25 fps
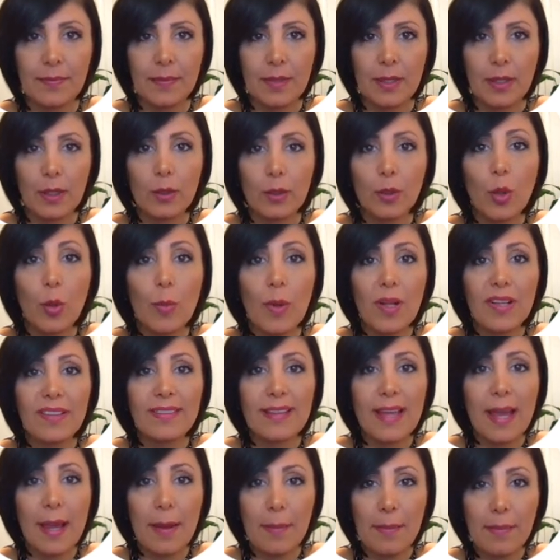Global
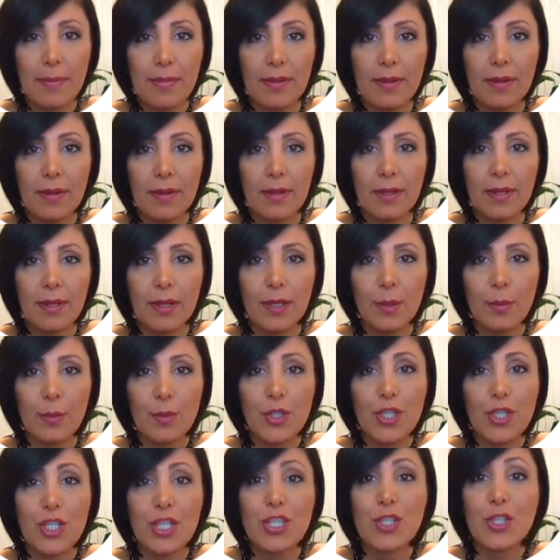depth,
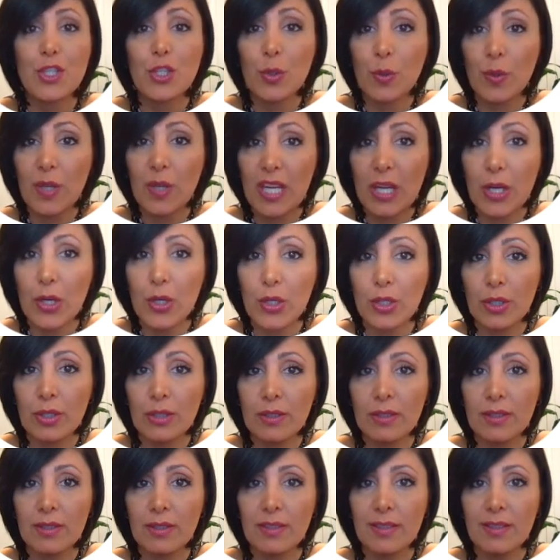which is 2 here,
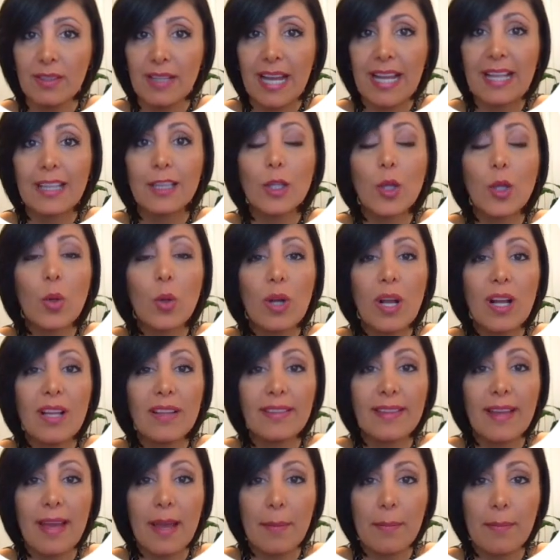and local
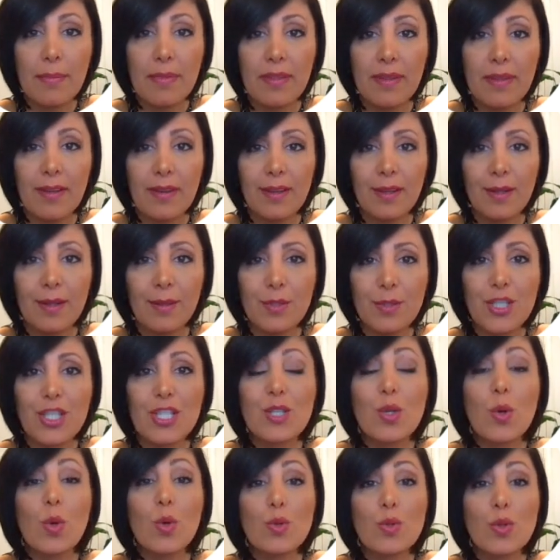depth, which
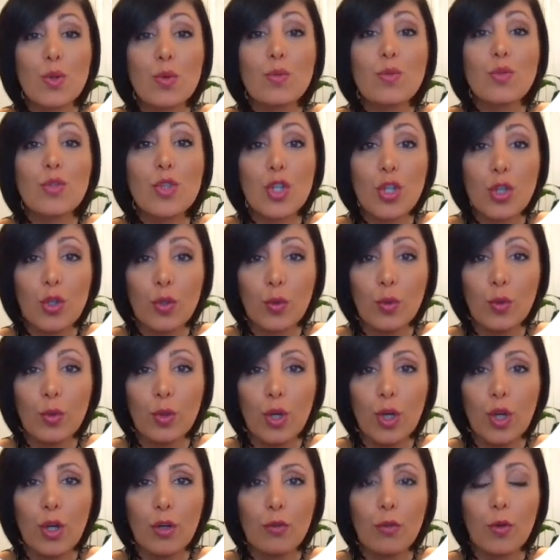is also 2
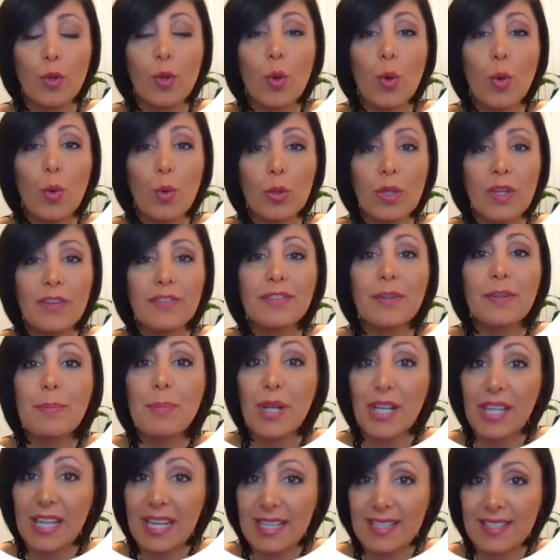for all of the
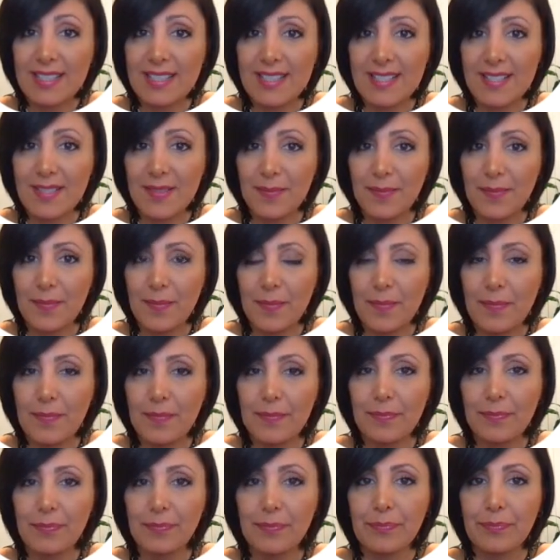buckets.
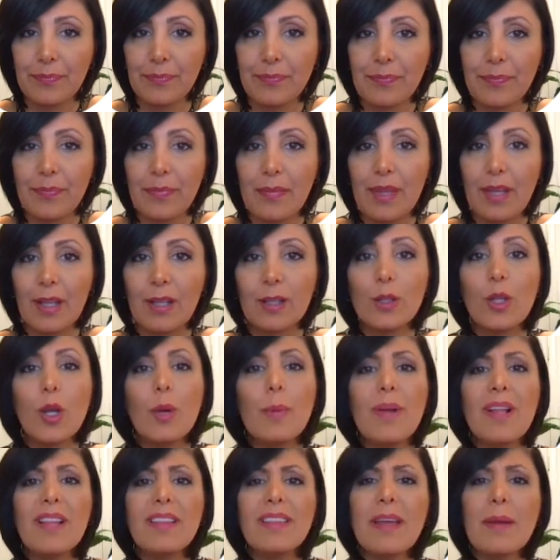
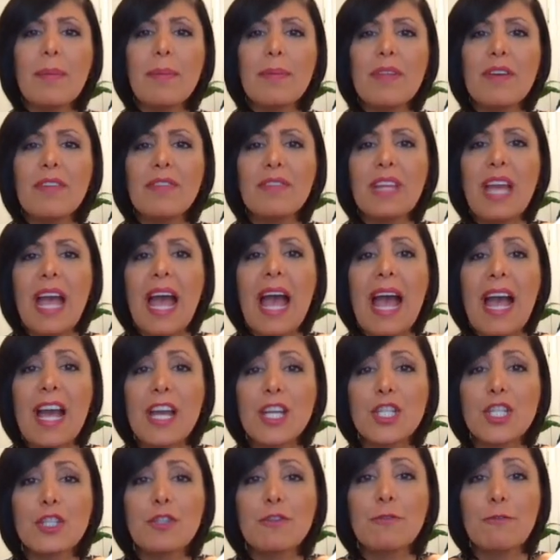Global depth of the
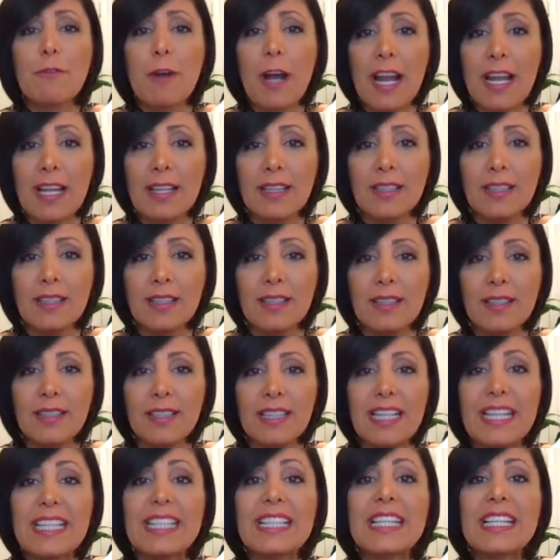hashed file
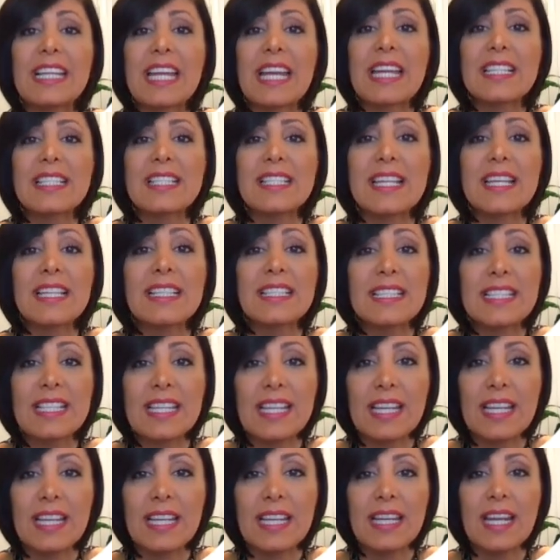indicates the
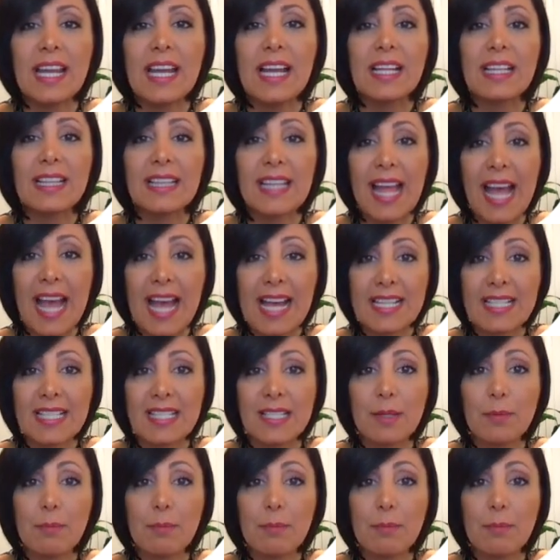D last